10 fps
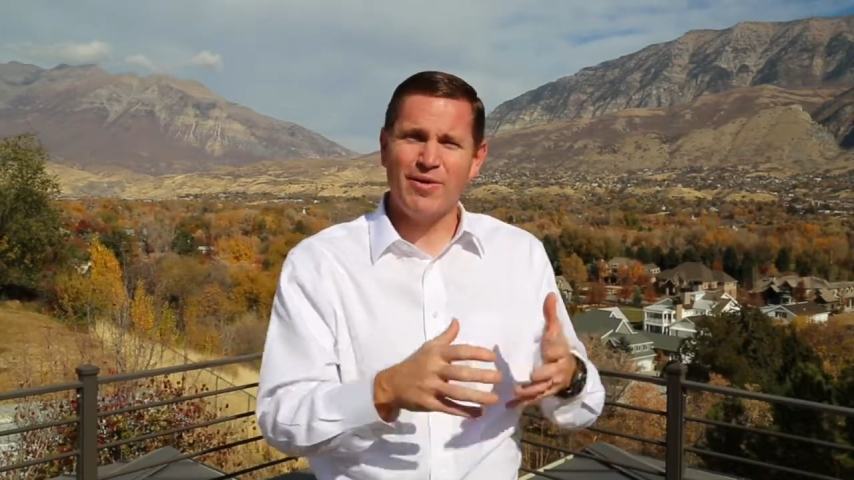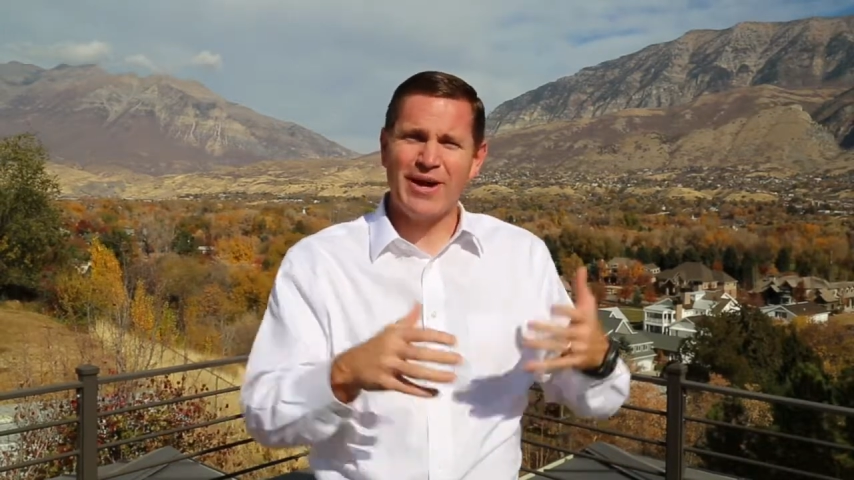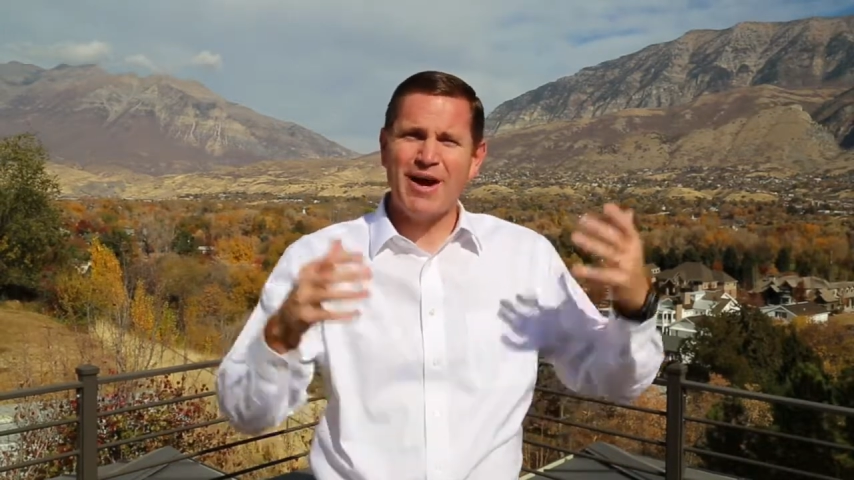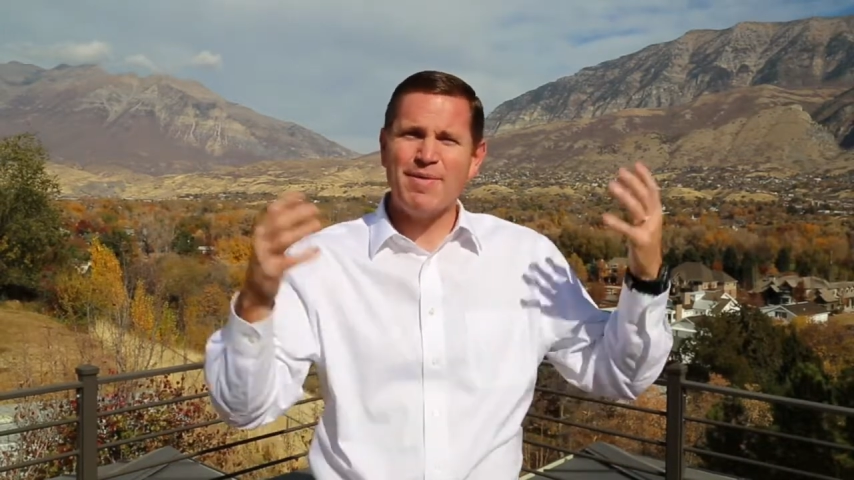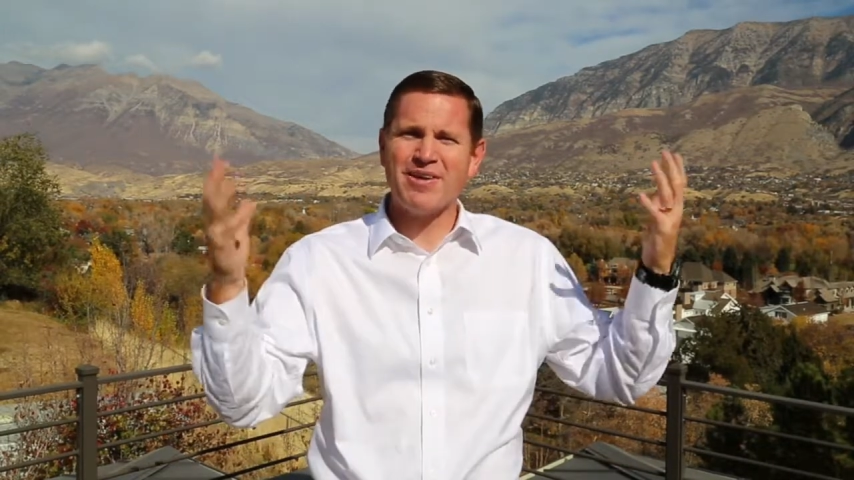
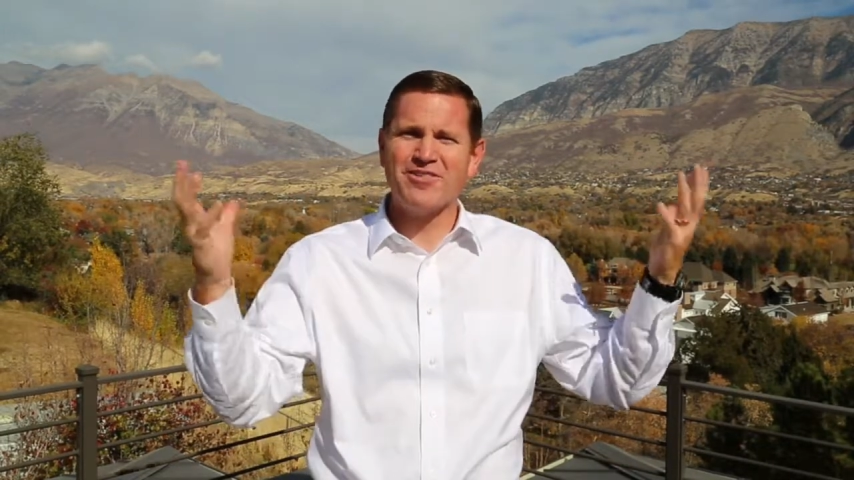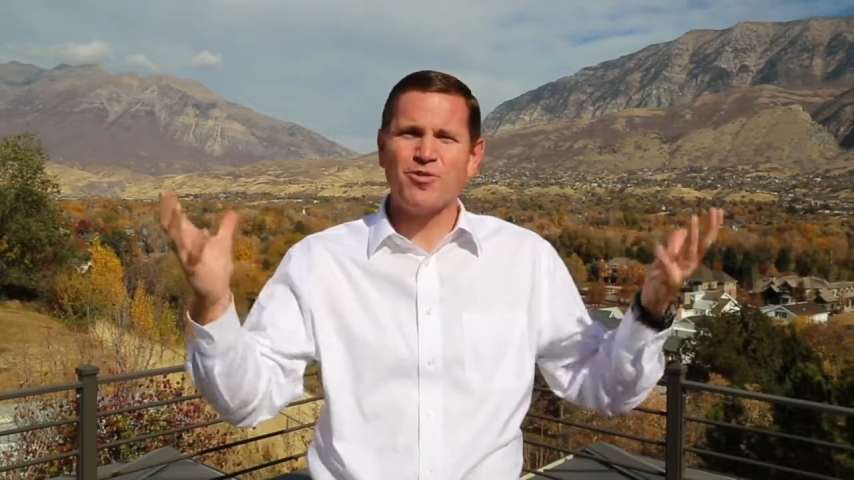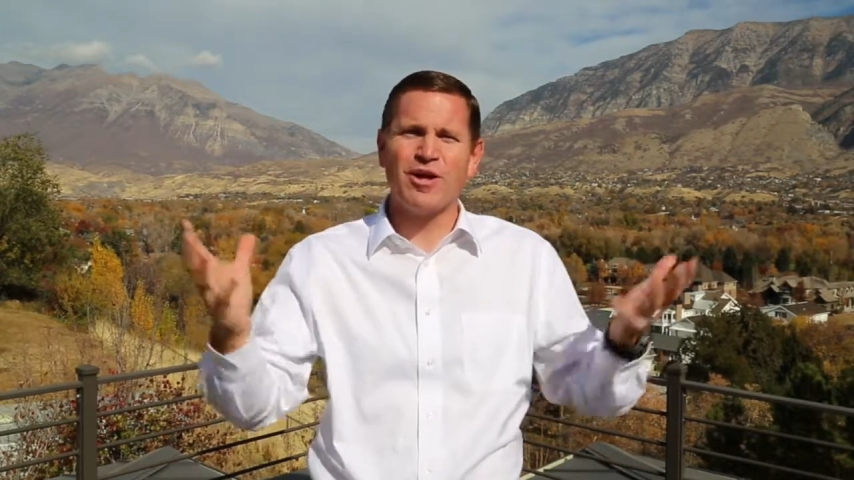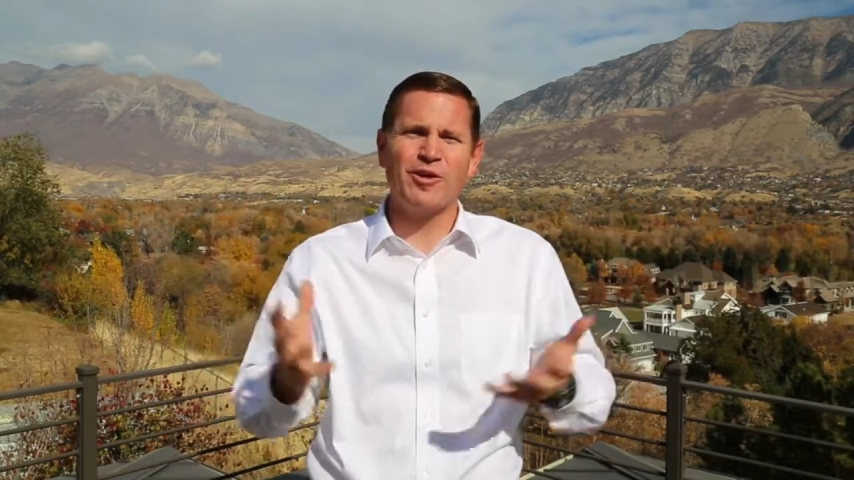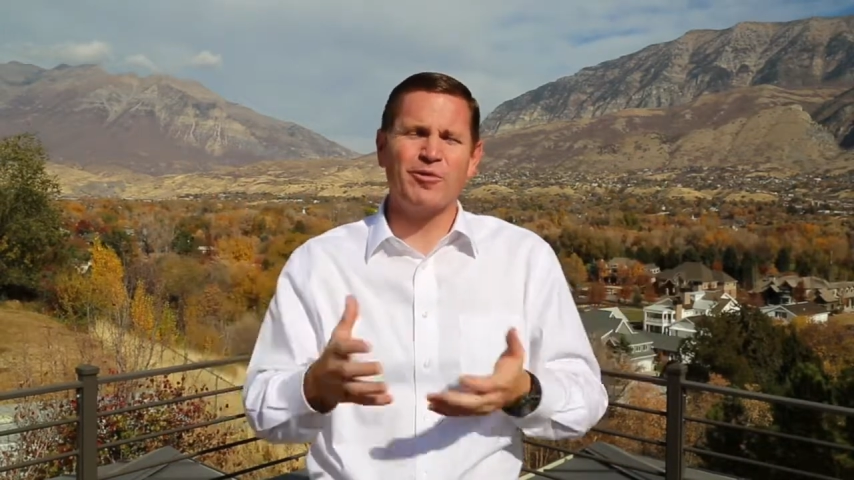Or how about a
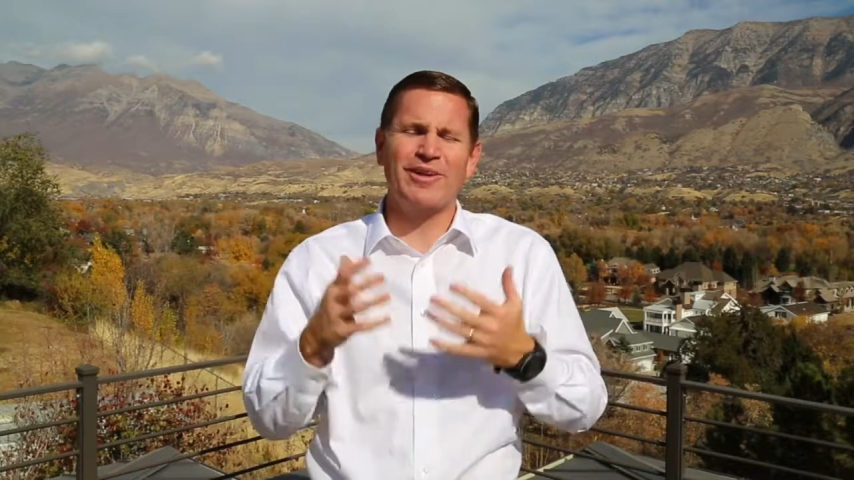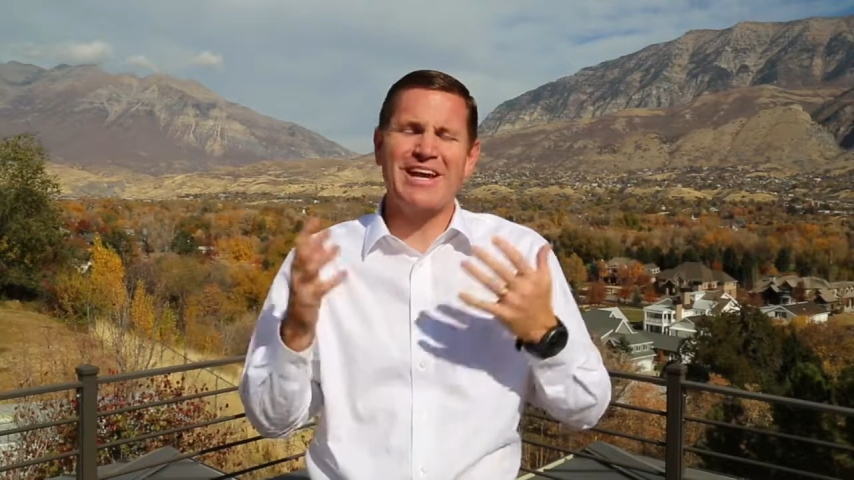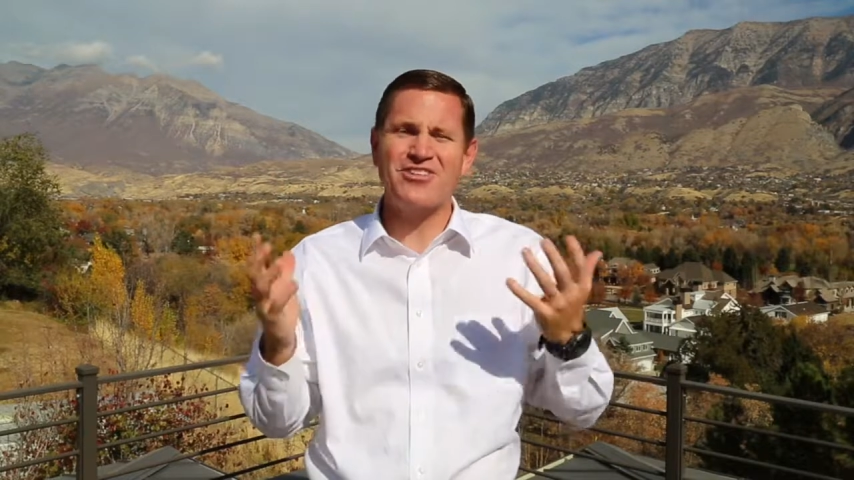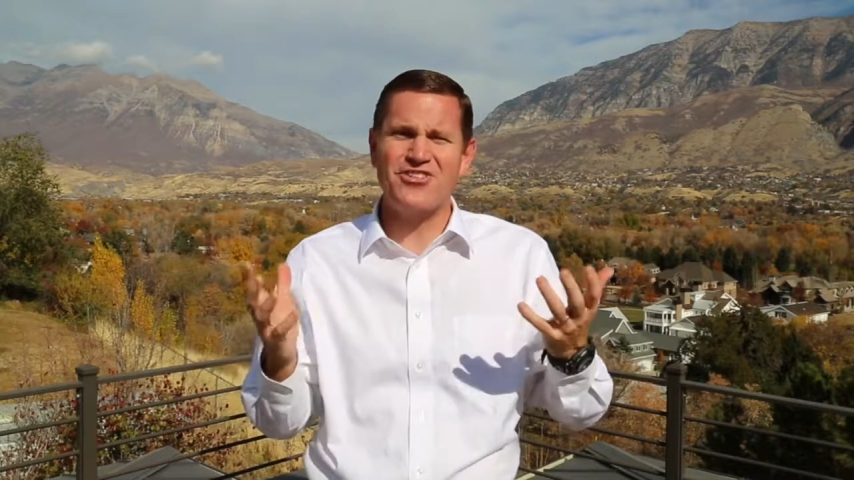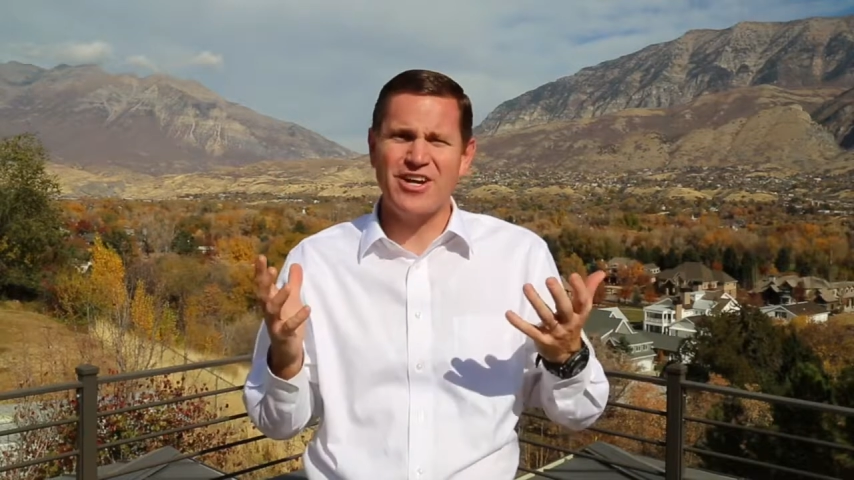struggling
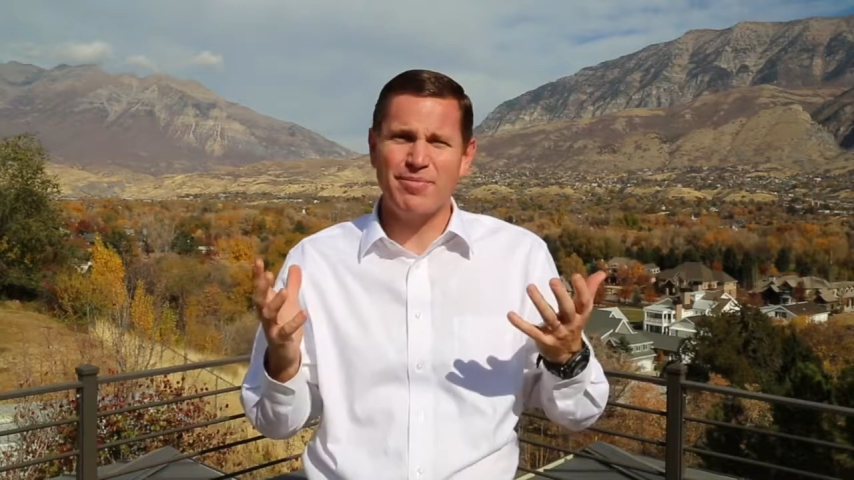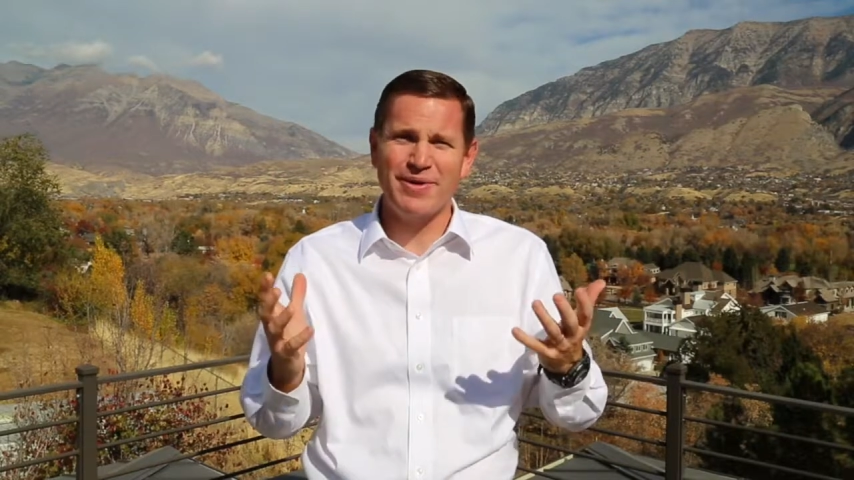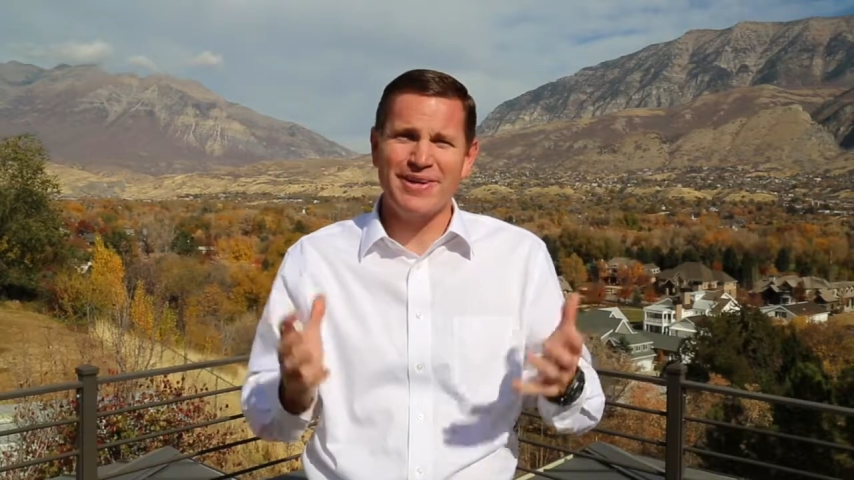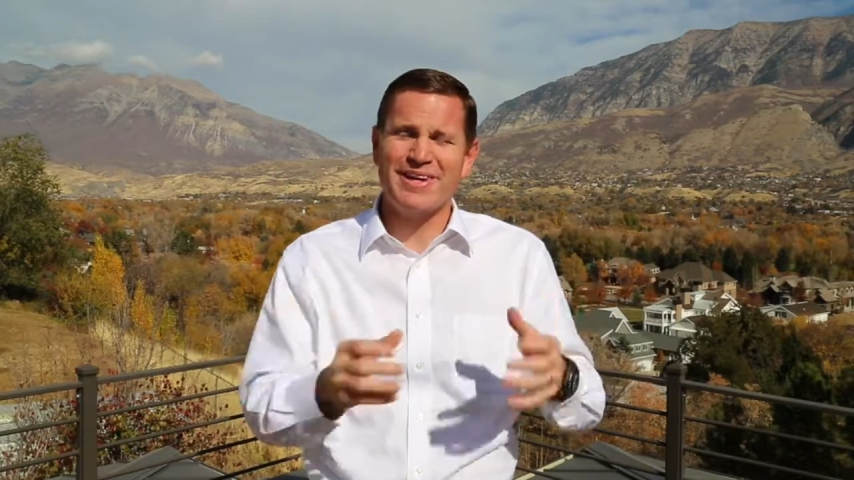relationship